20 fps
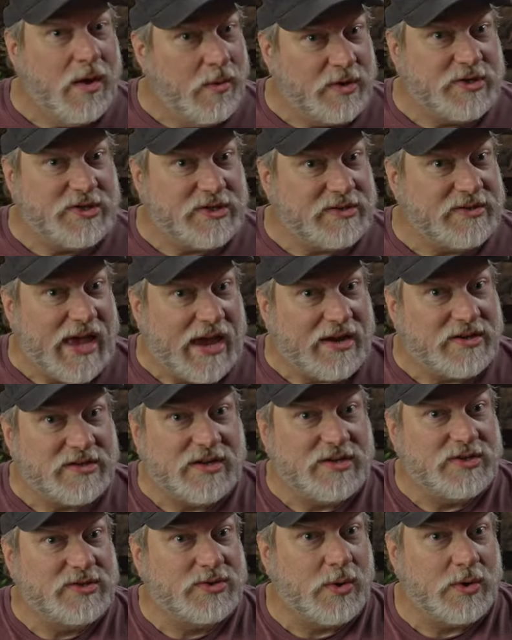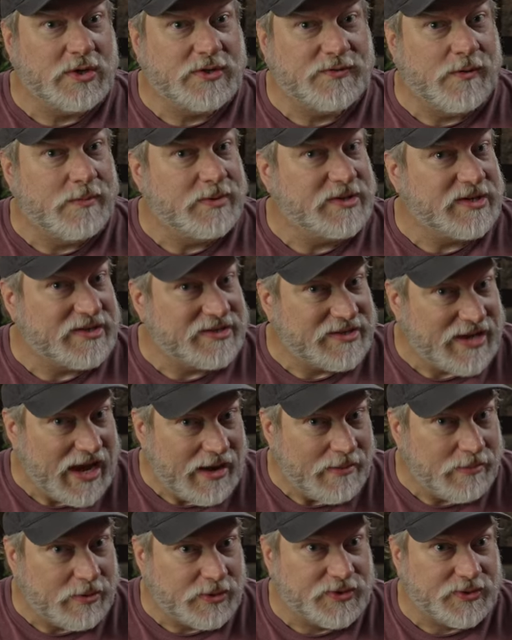which is actually sourced from a
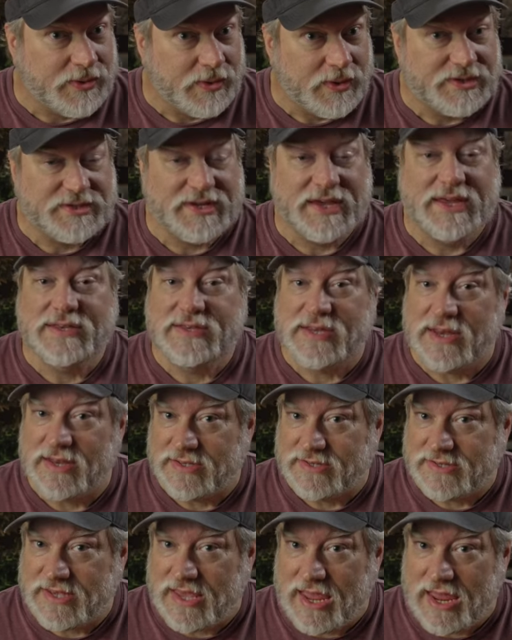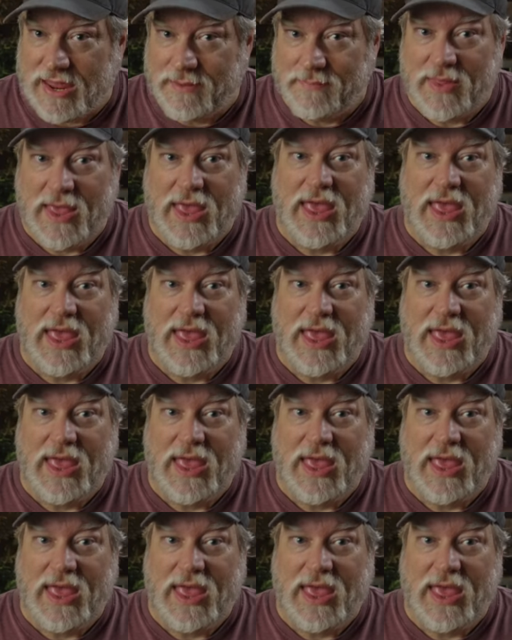sustainable source in Tennessee.